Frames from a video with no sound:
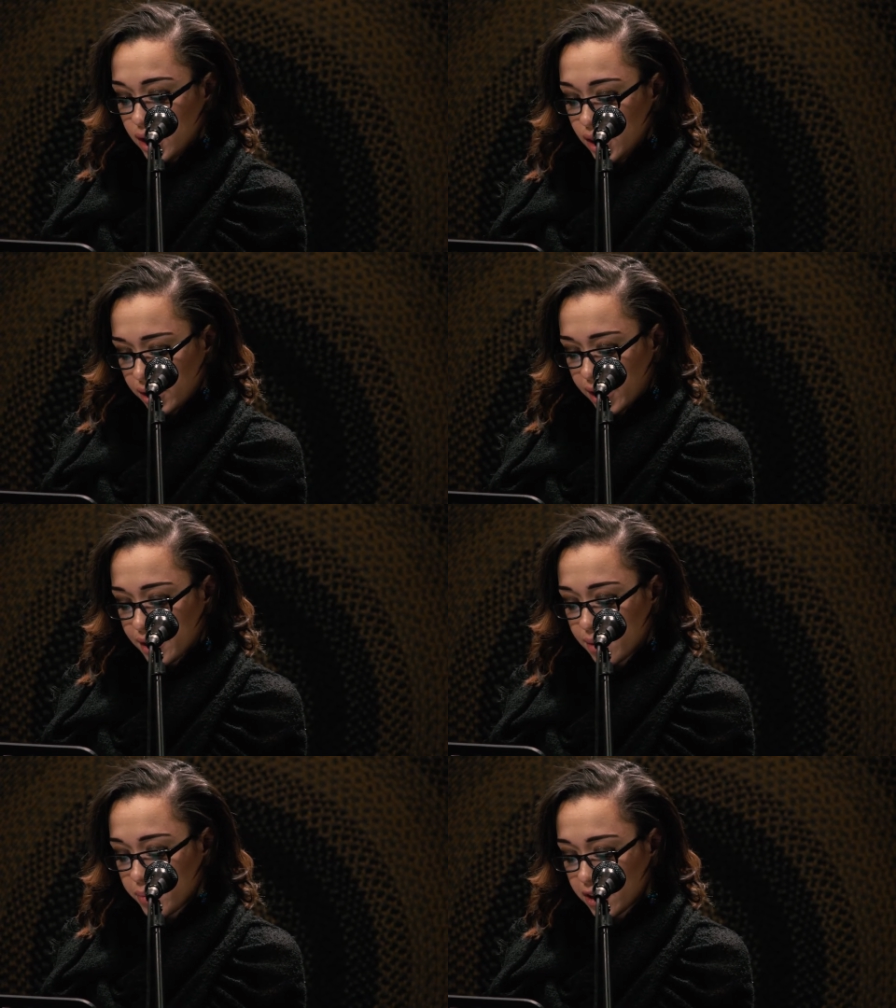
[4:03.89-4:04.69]
Look,
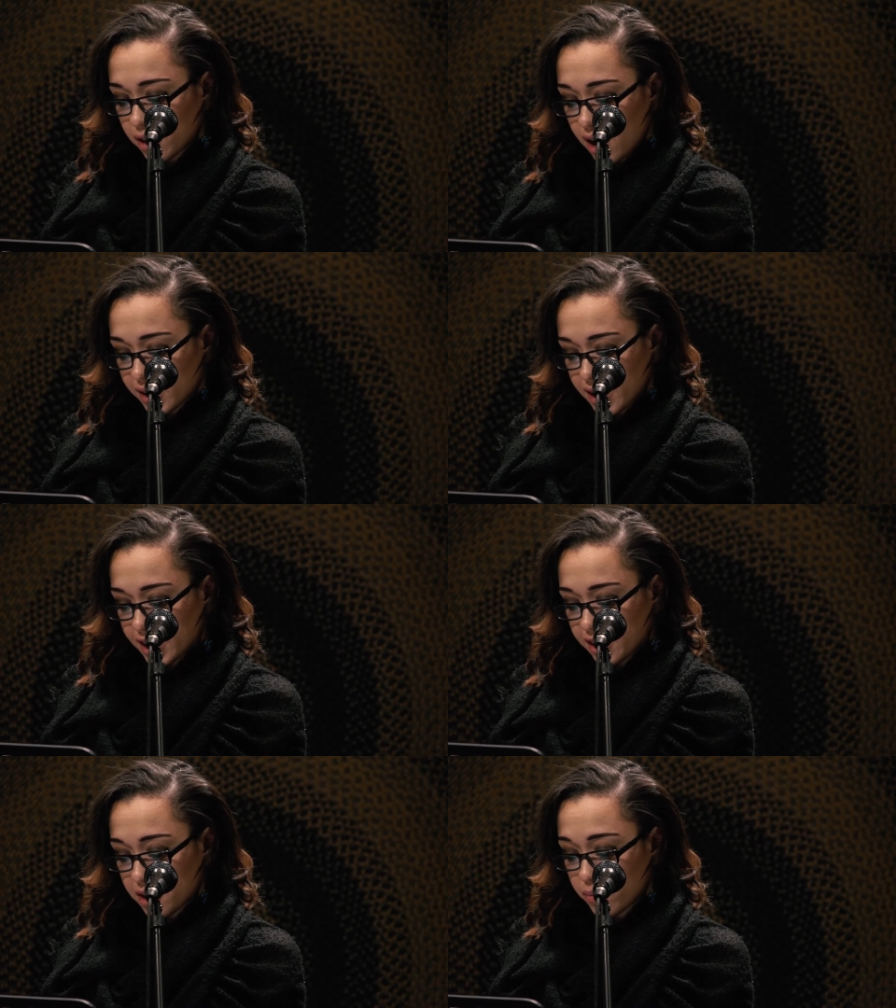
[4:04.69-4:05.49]
it's been a long
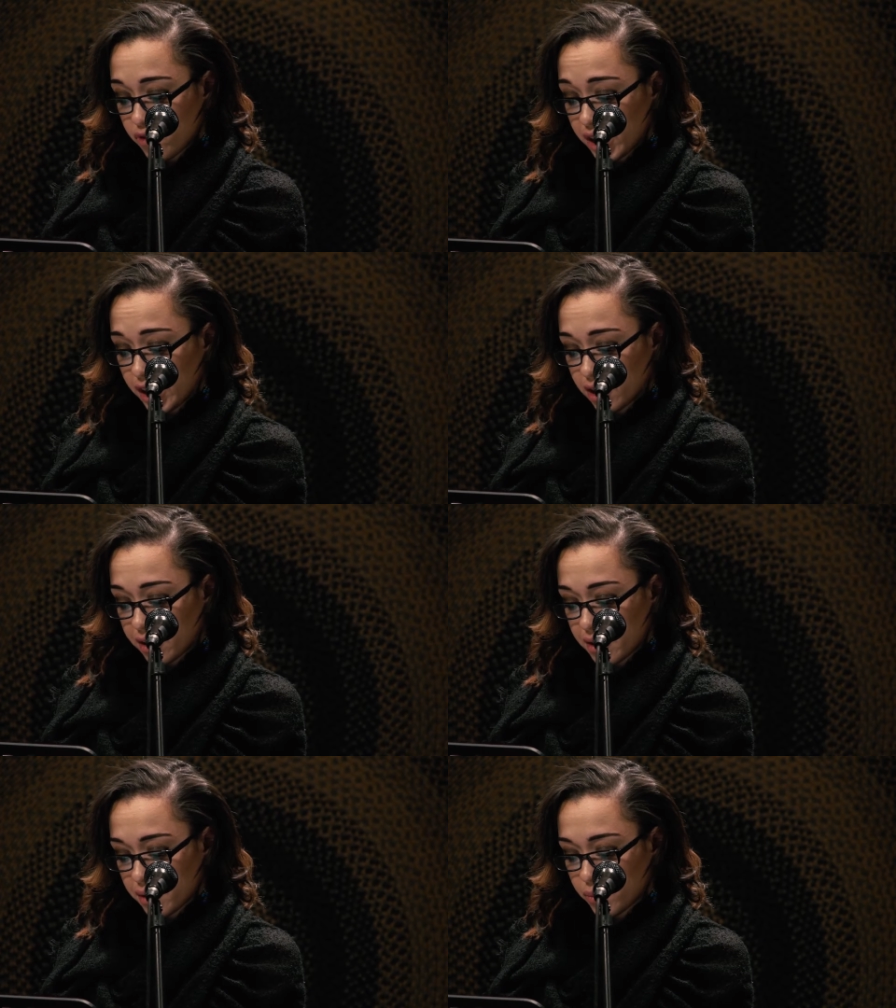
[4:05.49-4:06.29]
night and I'm really
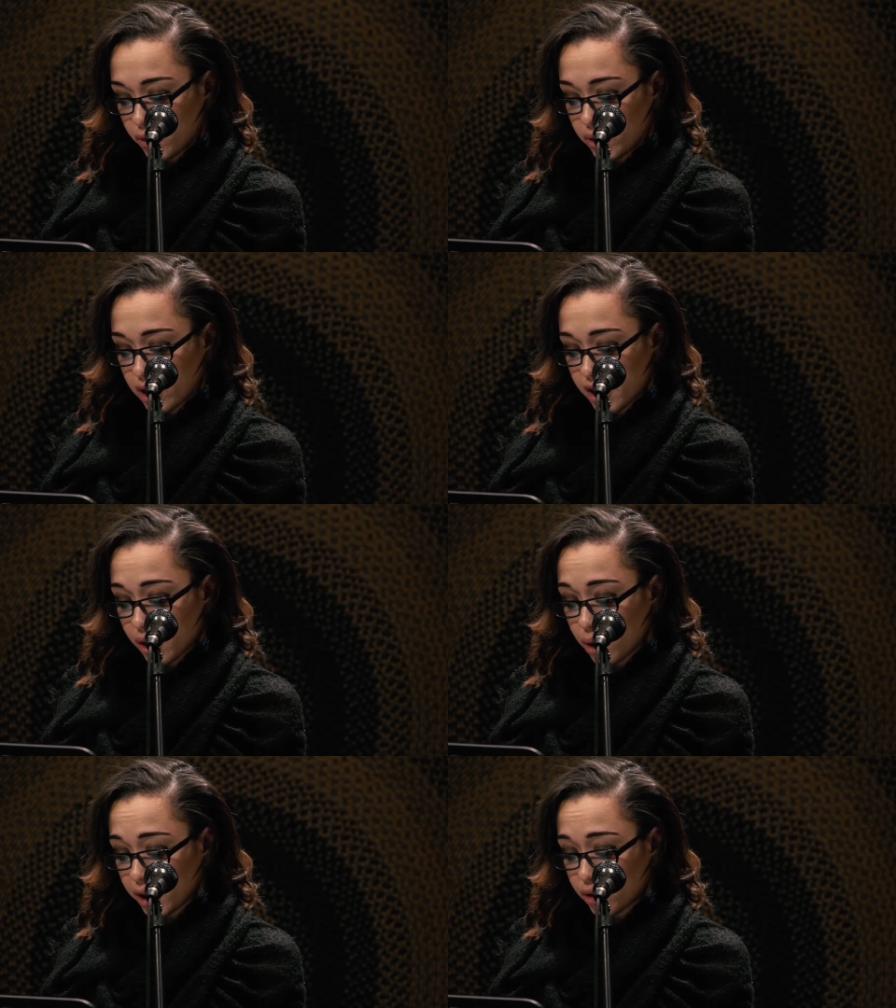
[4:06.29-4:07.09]
not in the mood. Are
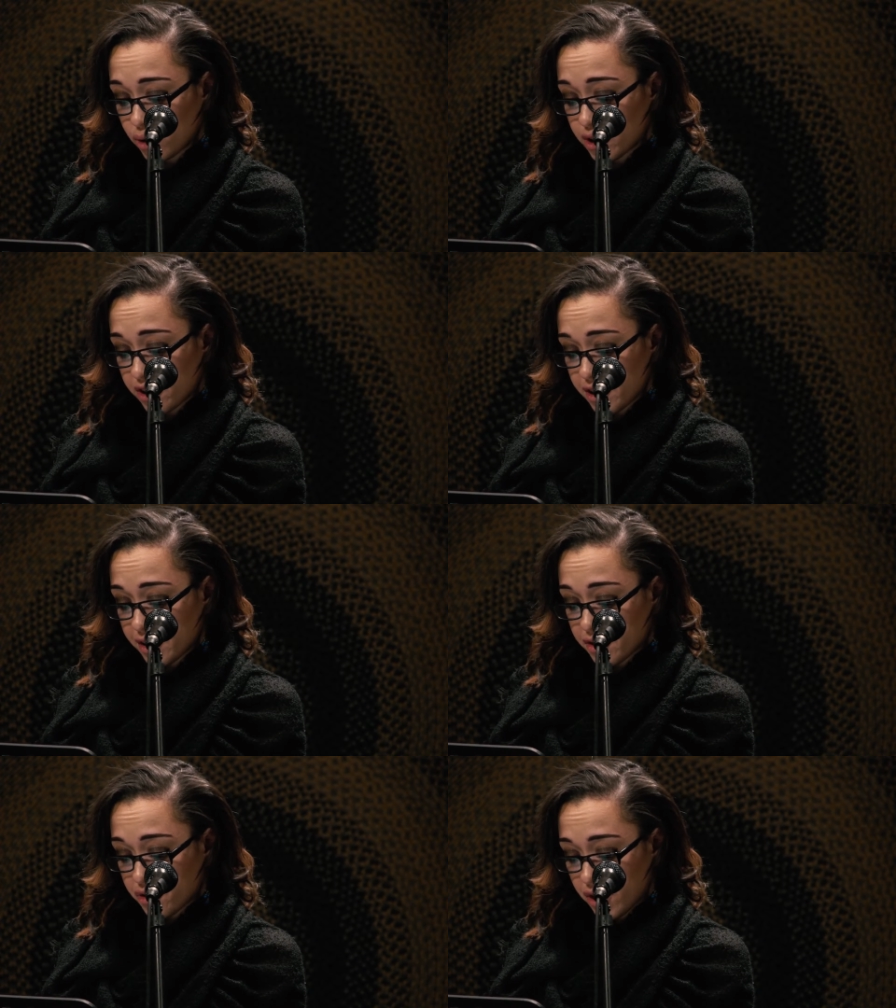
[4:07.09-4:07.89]
you going to order
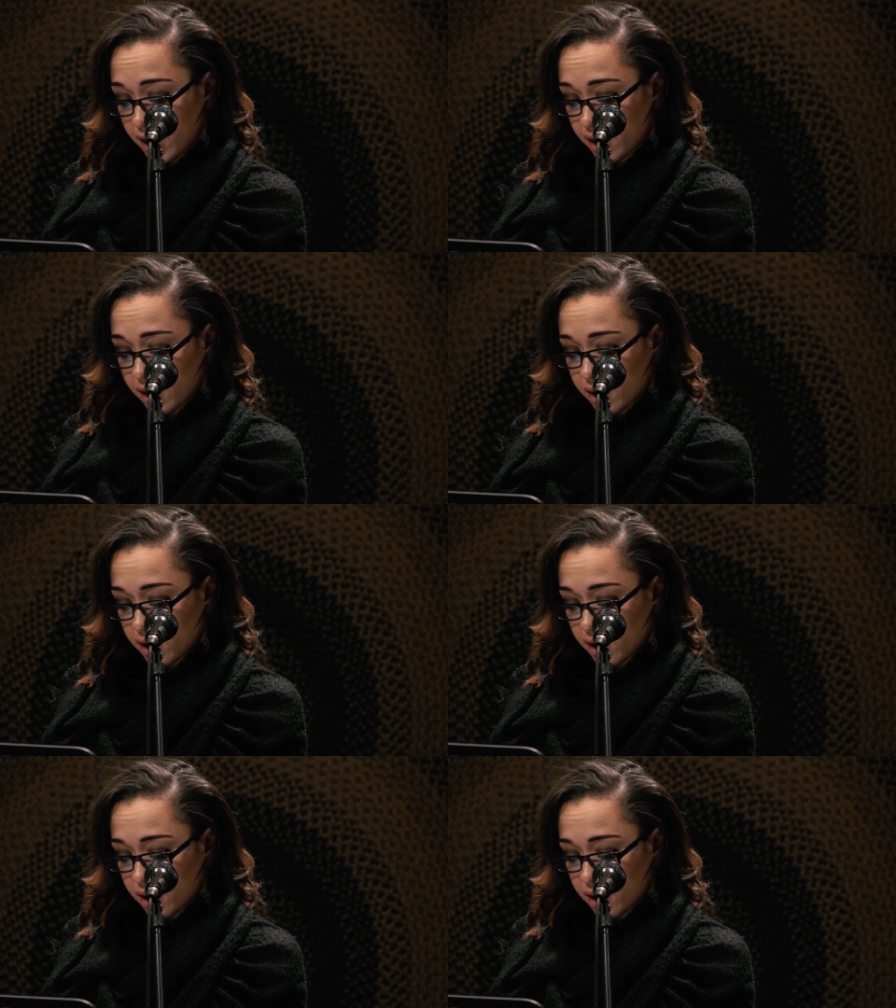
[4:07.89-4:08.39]
another drink?